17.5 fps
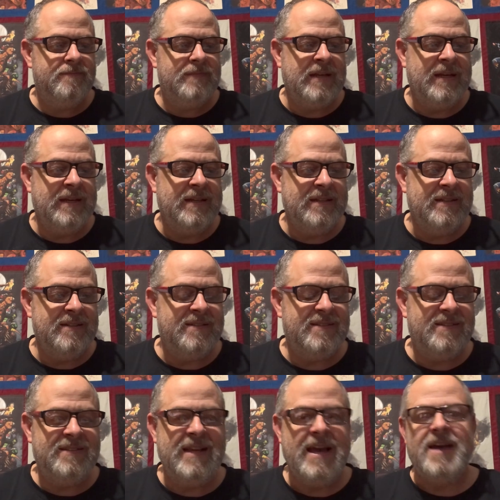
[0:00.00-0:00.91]

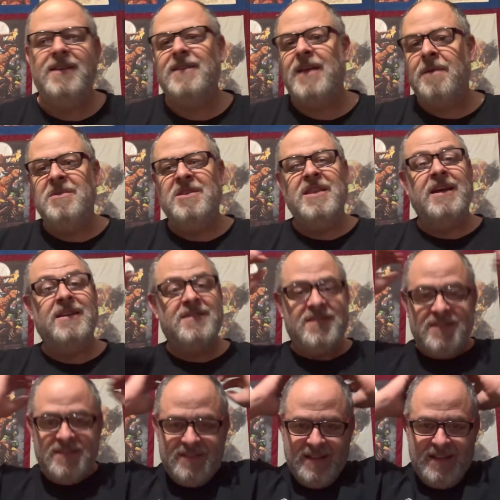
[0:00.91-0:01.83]
yeah, I mean,
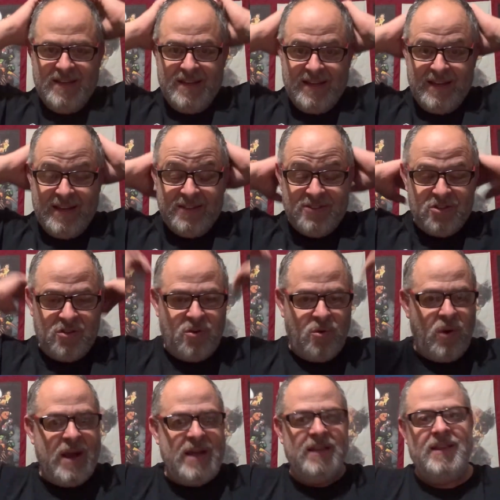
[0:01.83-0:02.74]
it's a
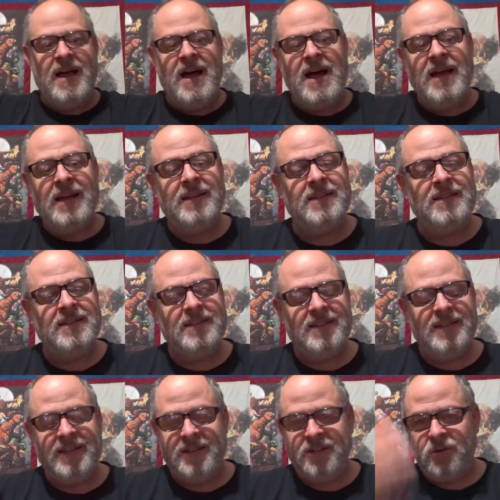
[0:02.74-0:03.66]
great line
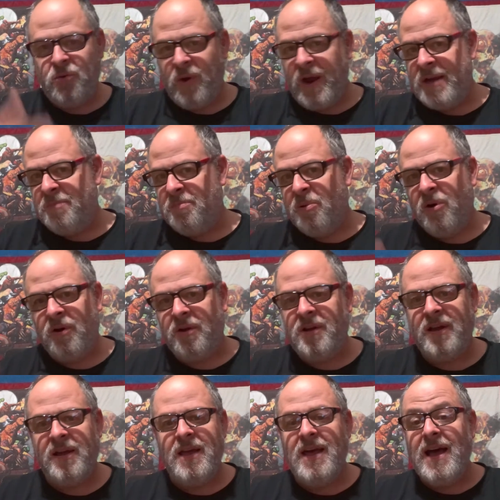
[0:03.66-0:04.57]
in a great
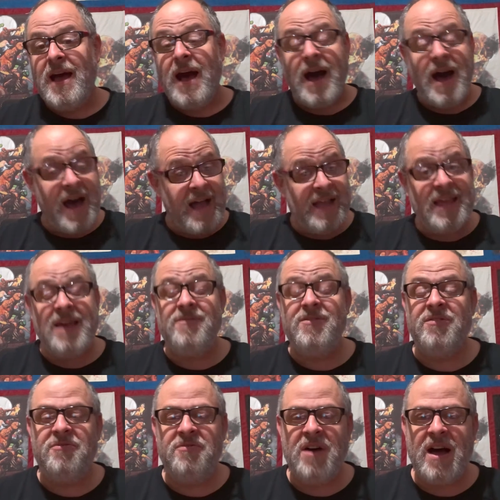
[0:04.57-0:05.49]
book. I gave
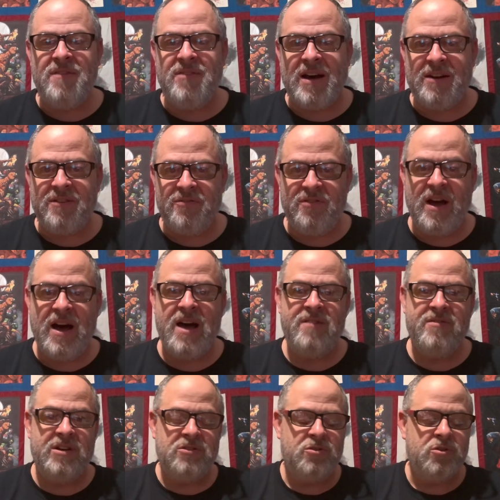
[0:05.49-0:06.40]
it 5 out of
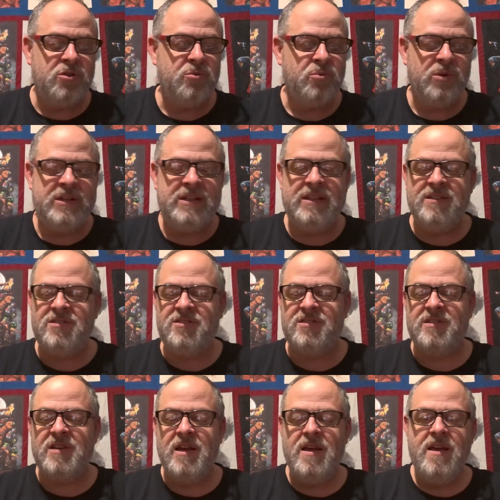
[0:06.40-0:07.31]
5 on
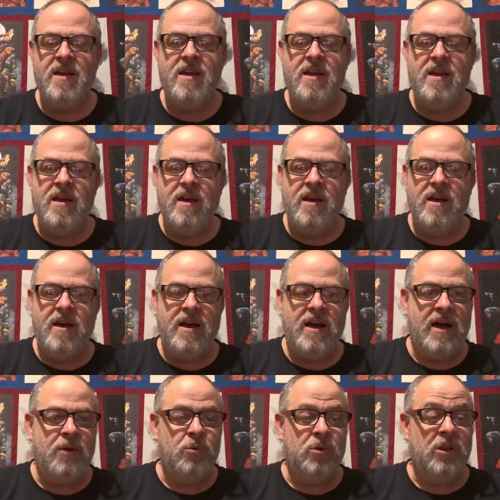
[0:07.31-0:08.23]
Goodreads.
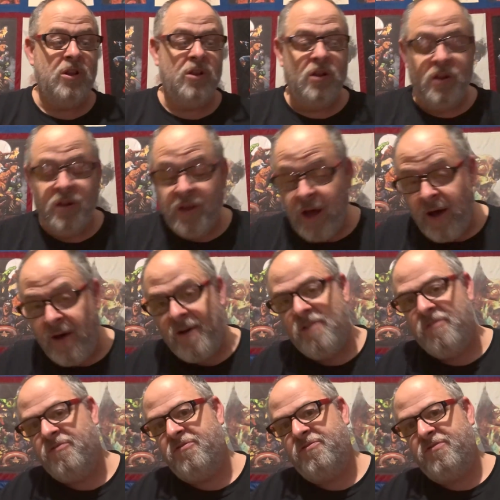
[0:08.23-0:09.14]
I would
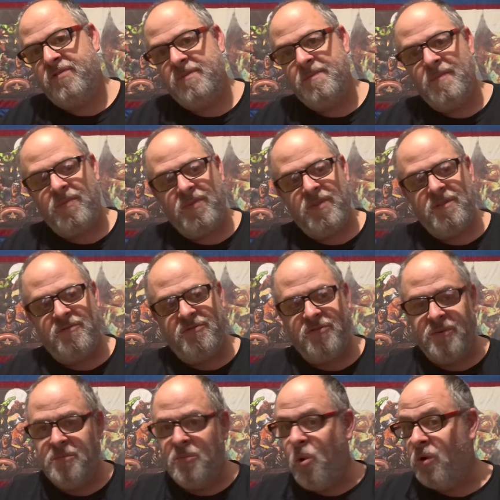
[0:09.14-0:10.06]
love
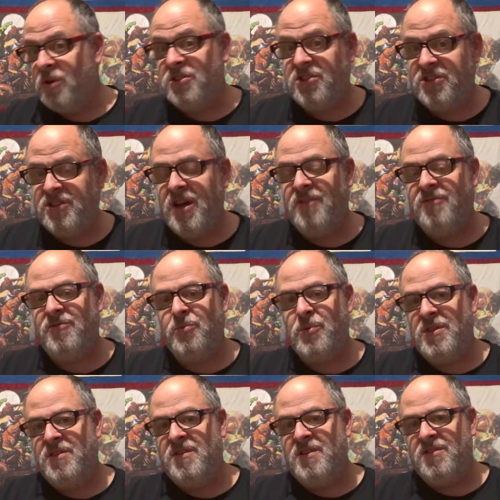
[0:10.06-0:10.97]
for more stuff
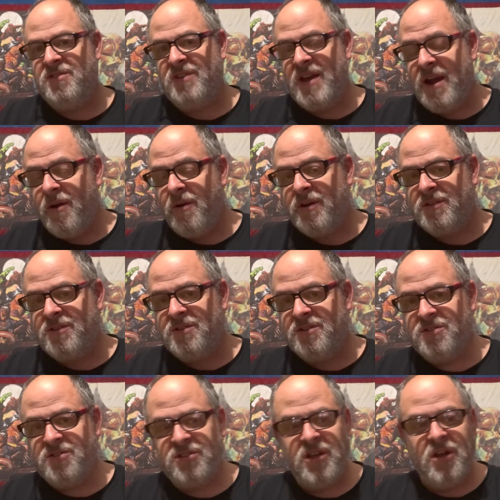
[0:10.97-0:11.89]
with these
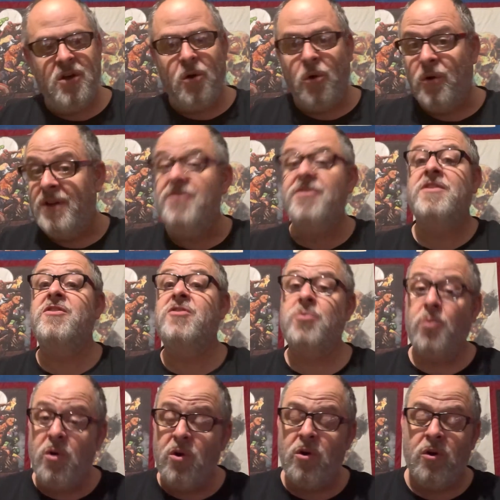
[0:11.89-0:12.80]
characters or in this
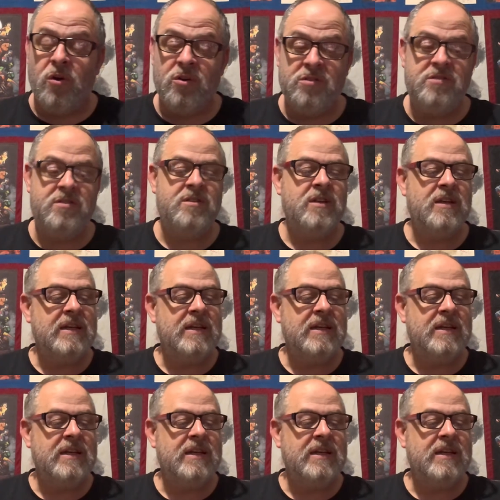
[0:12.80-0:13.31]
world.